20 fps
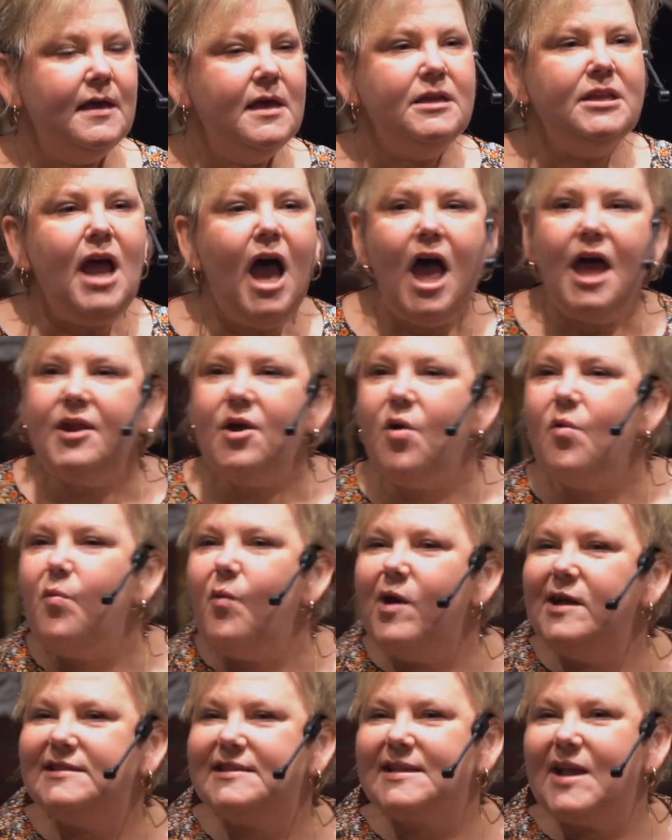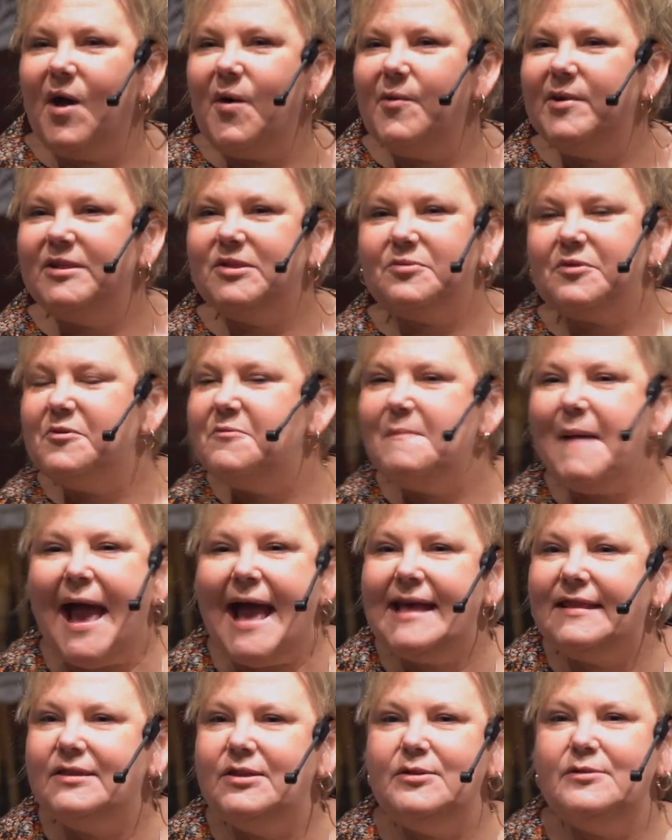Not on what's going through
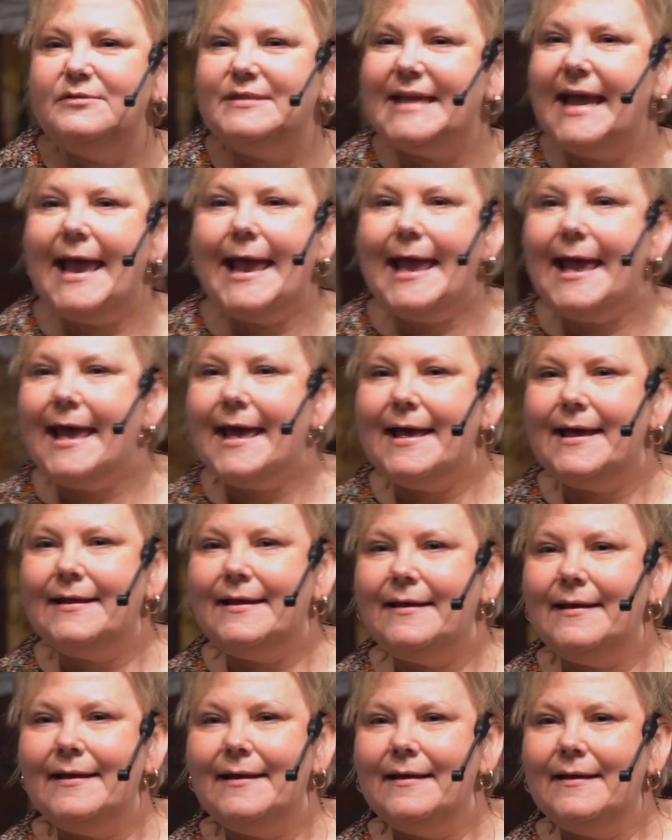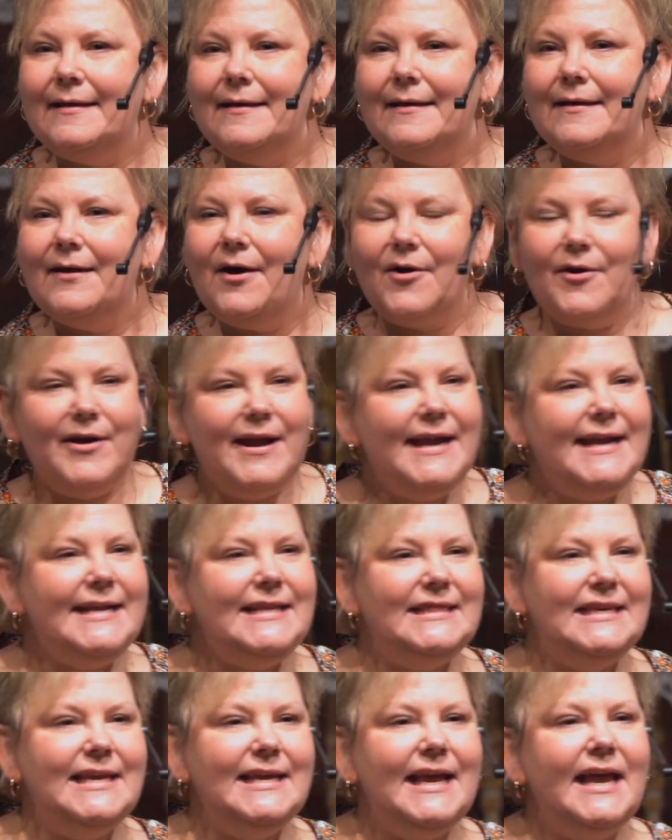Matthew's head or
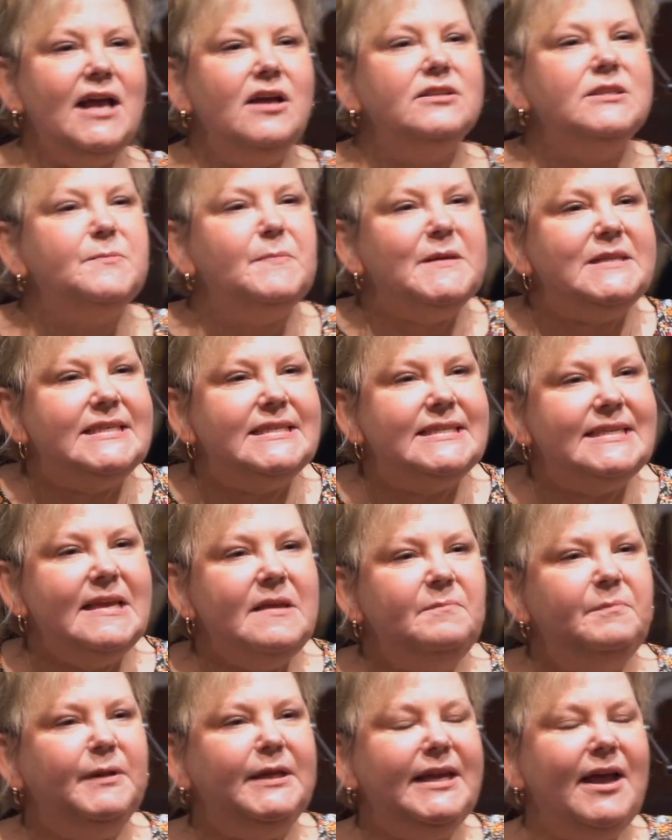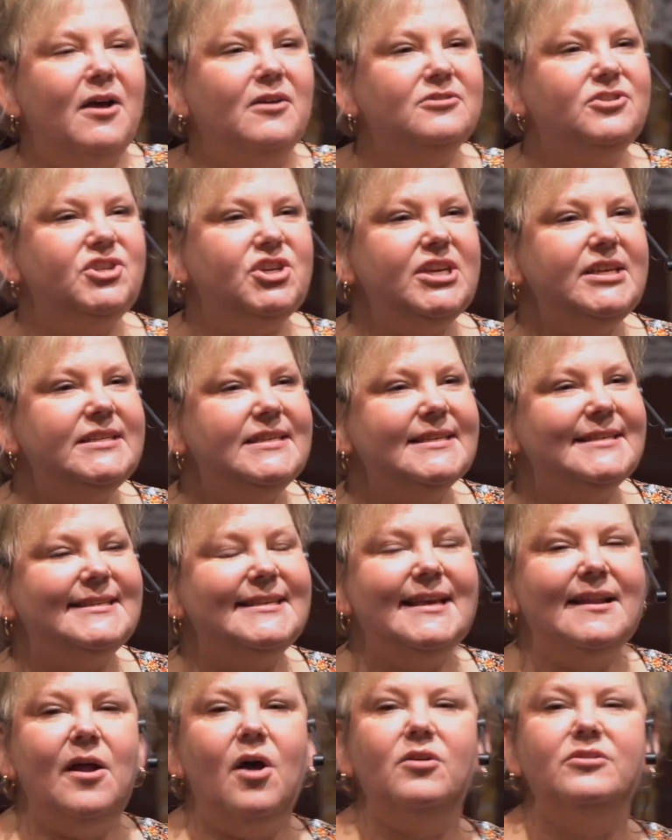anything else, but simply on Jesus
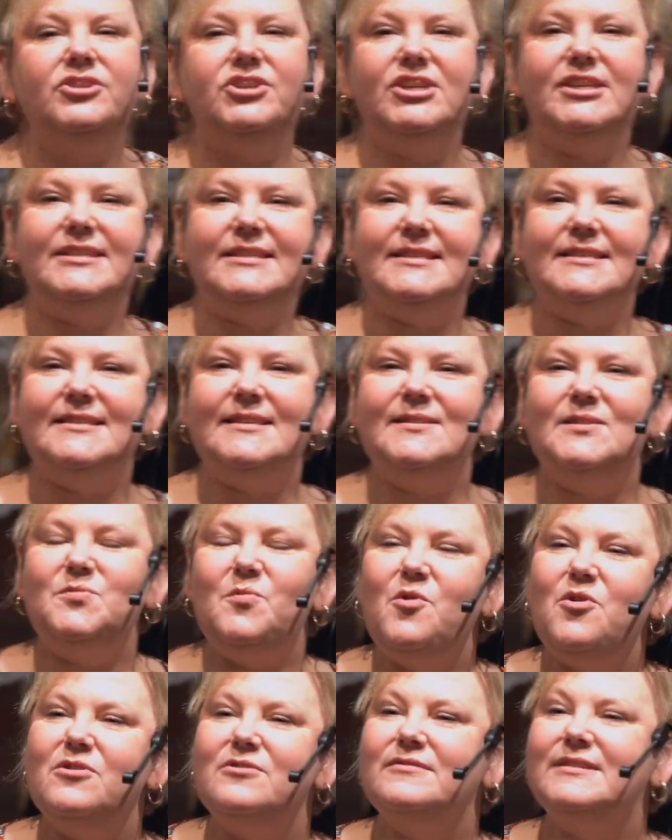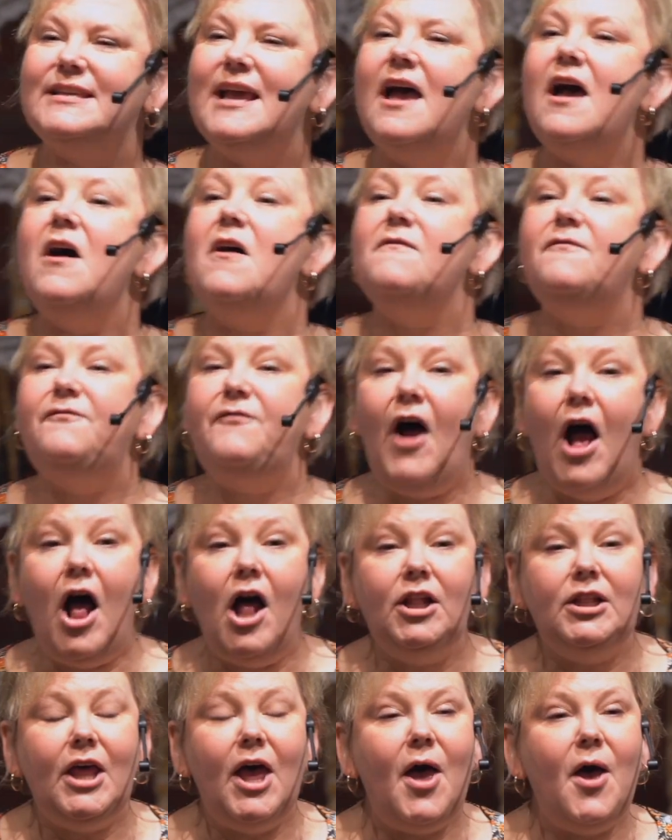and on Jesus' words
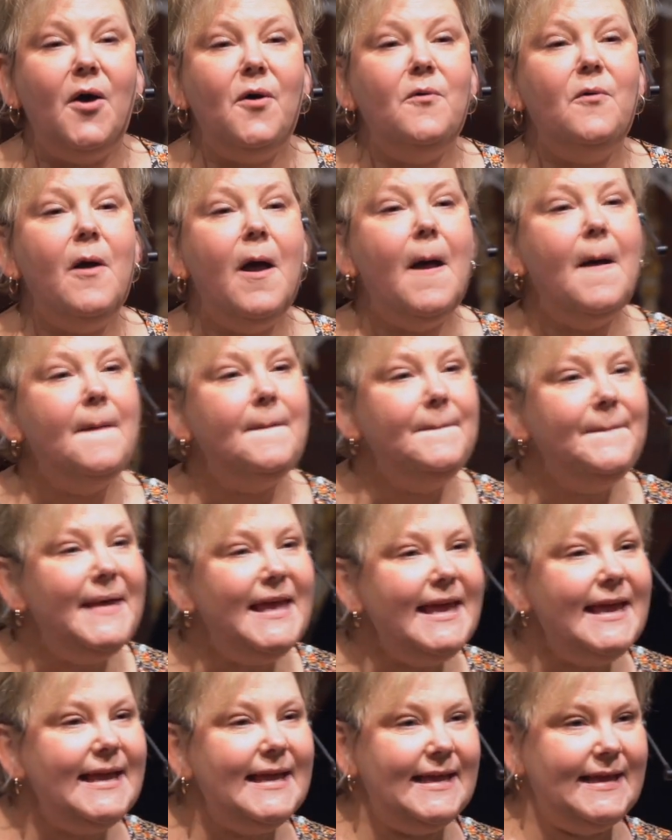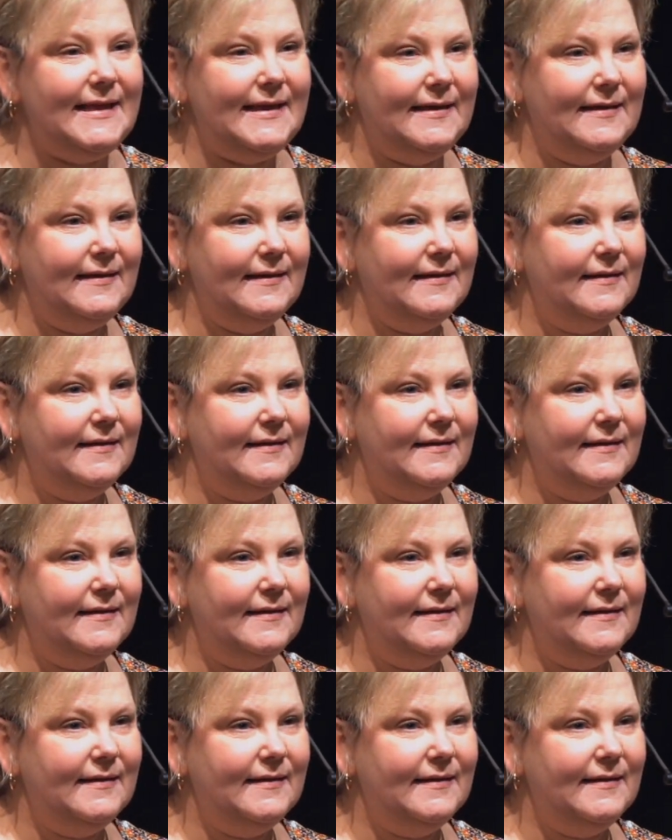Follow me.